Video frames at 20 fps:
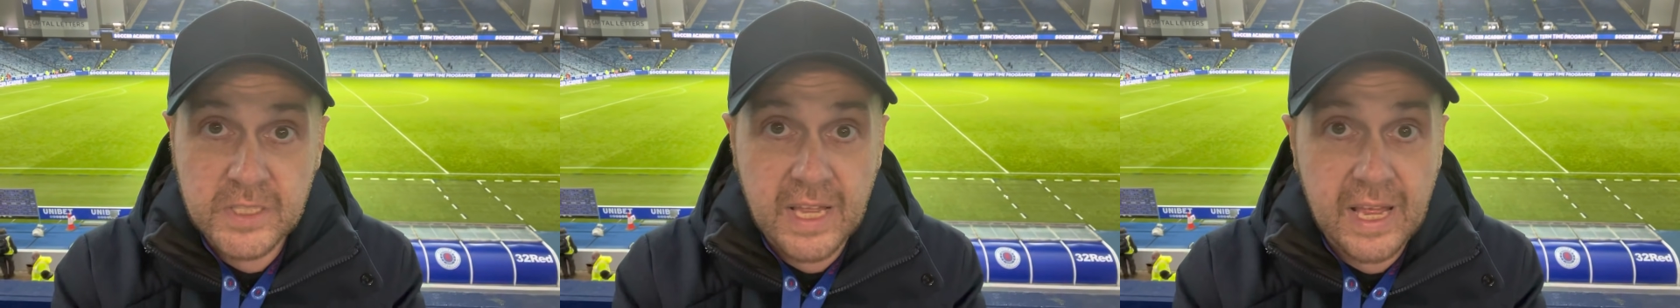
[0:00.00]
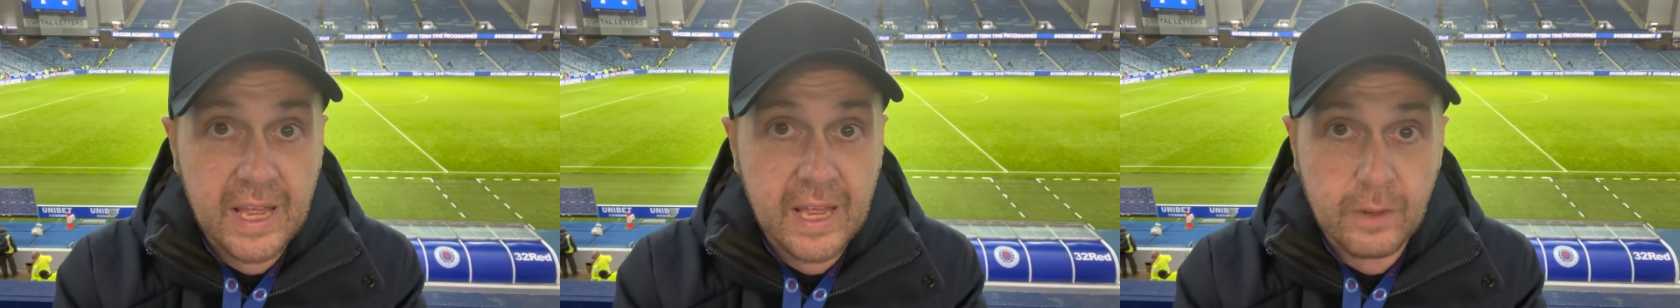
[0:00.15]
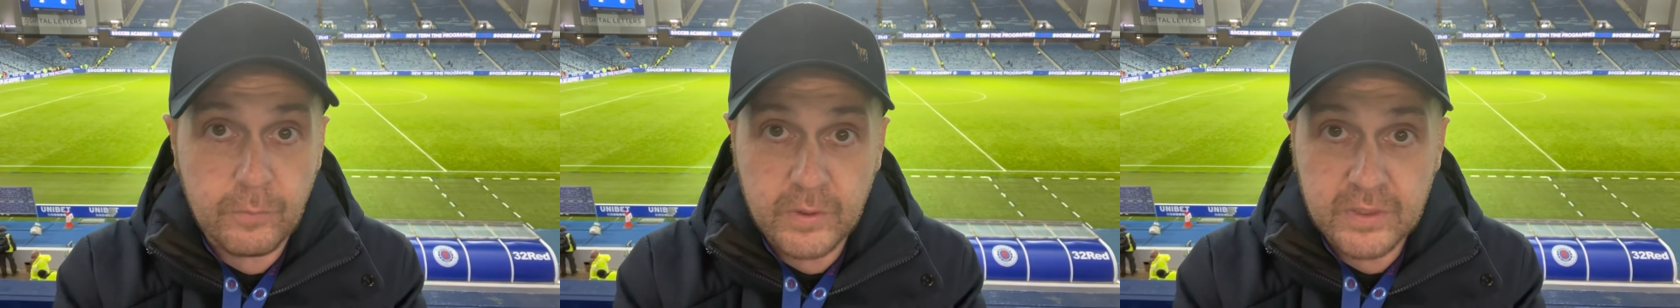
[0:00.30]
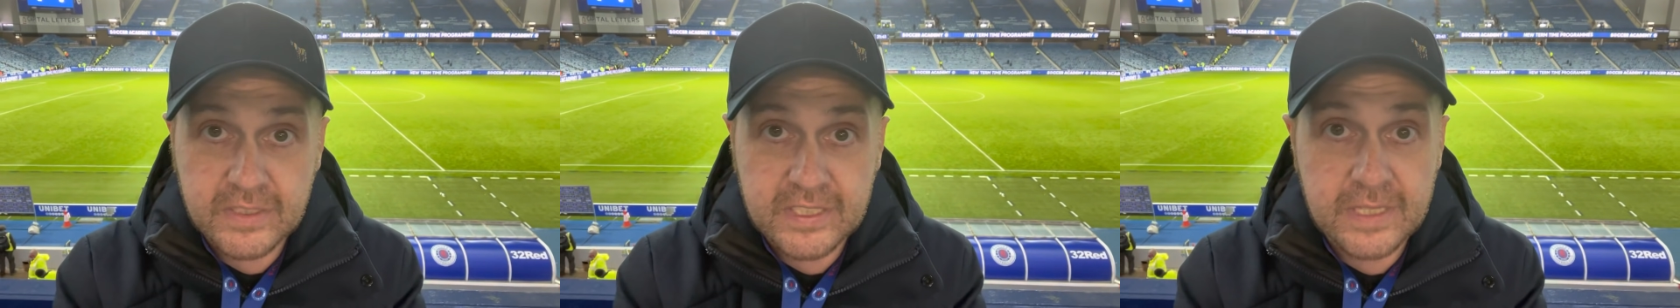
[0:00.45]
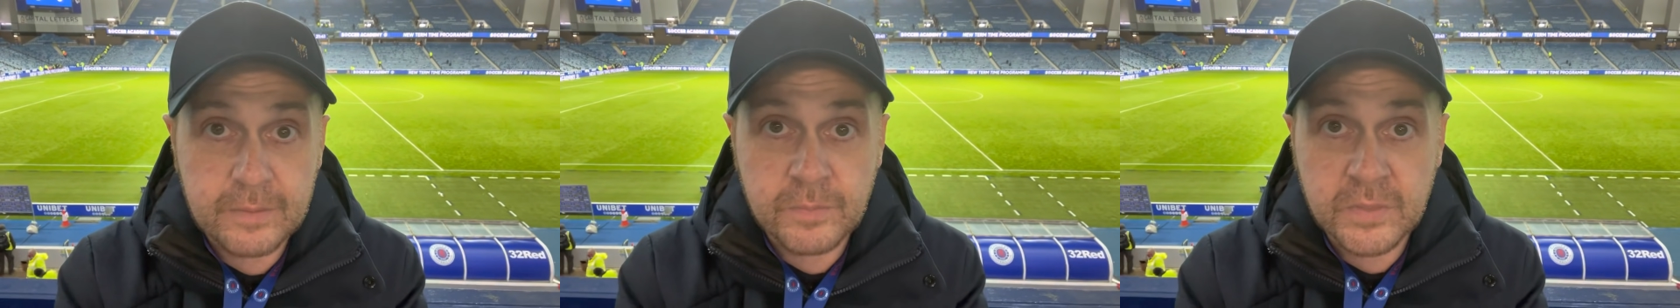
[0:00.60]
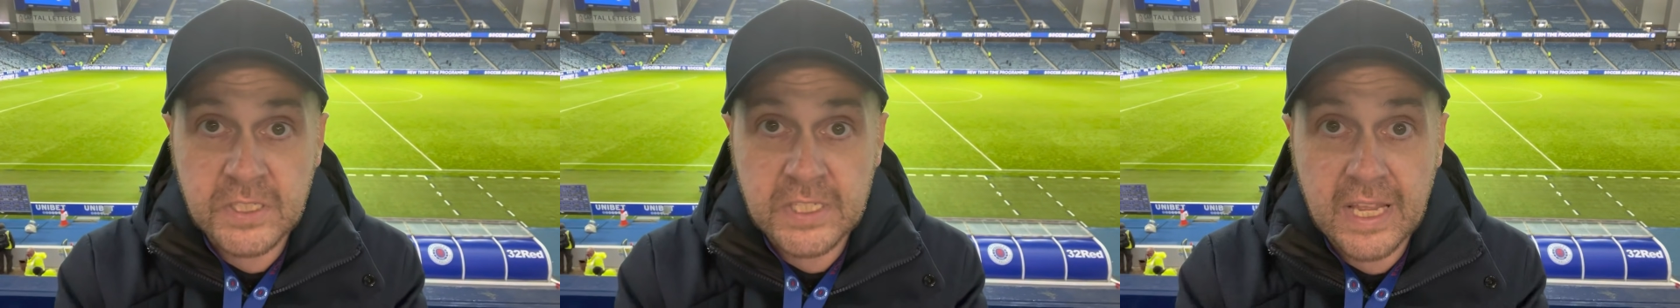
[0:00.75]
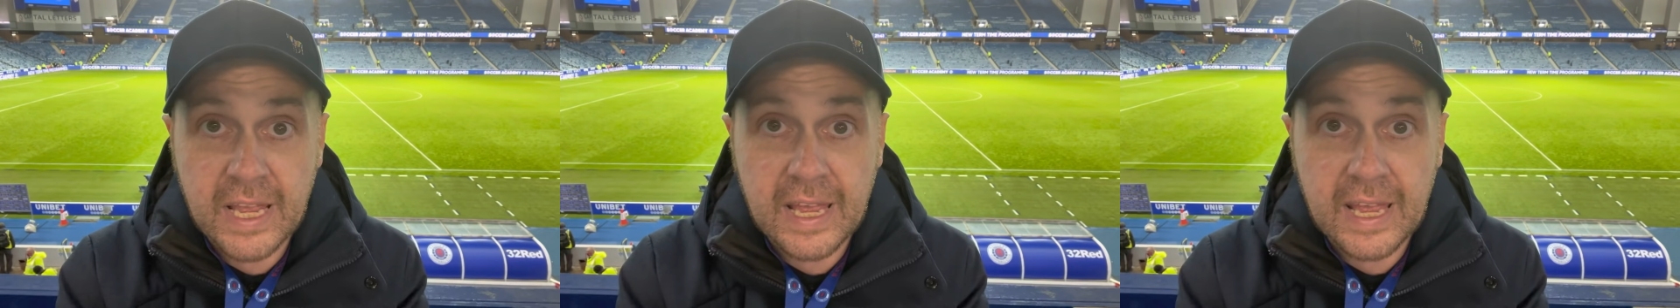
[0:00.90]
like that where
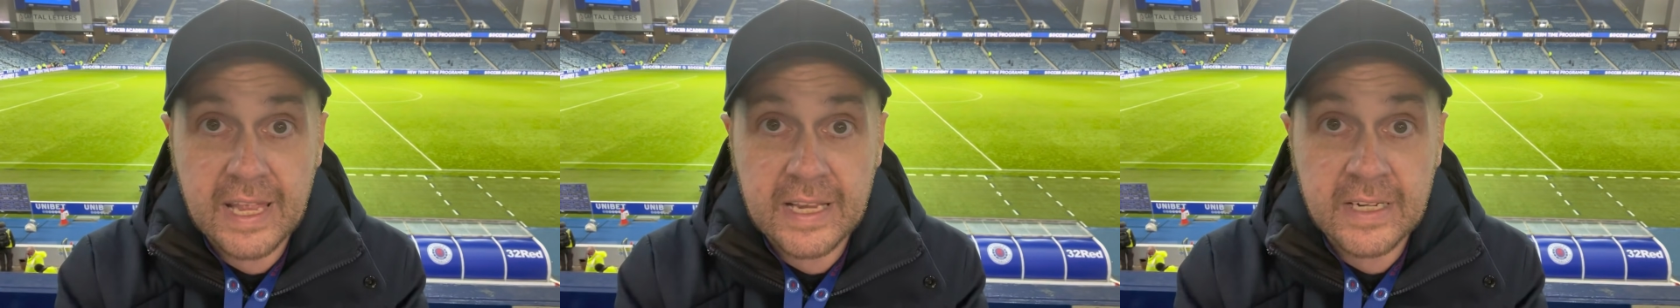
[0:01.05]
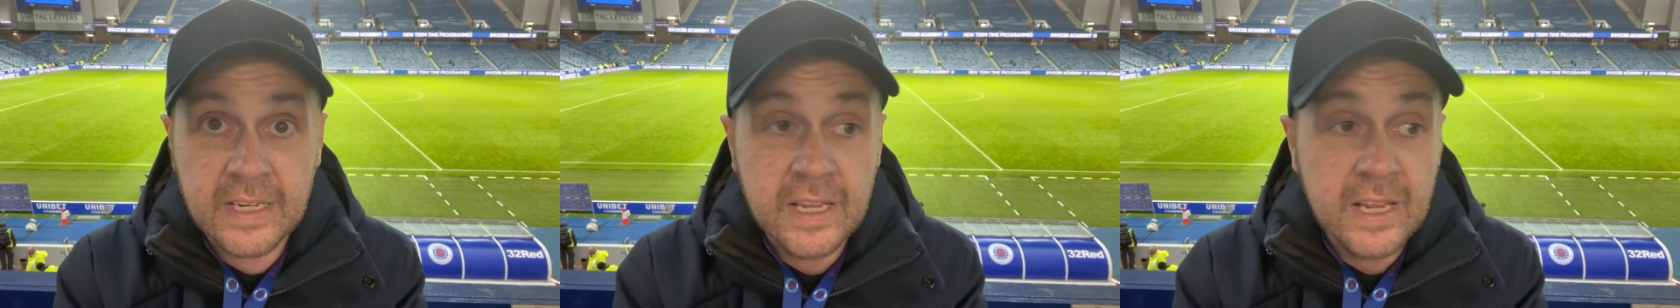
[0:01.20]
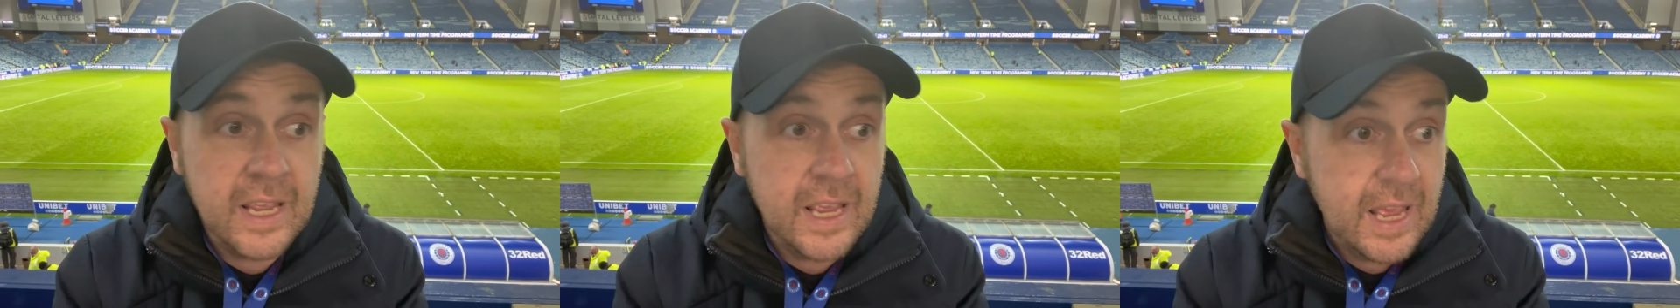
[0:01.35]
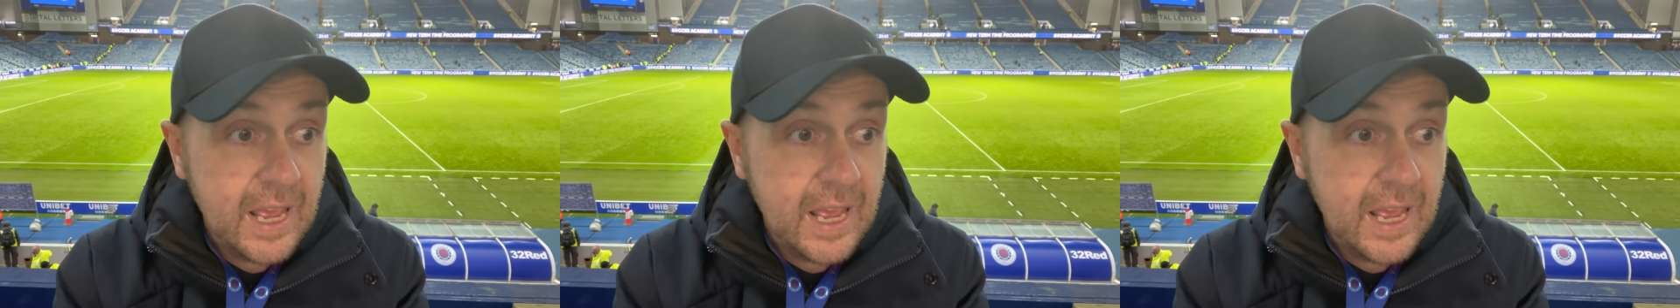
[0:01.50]
teams sit in,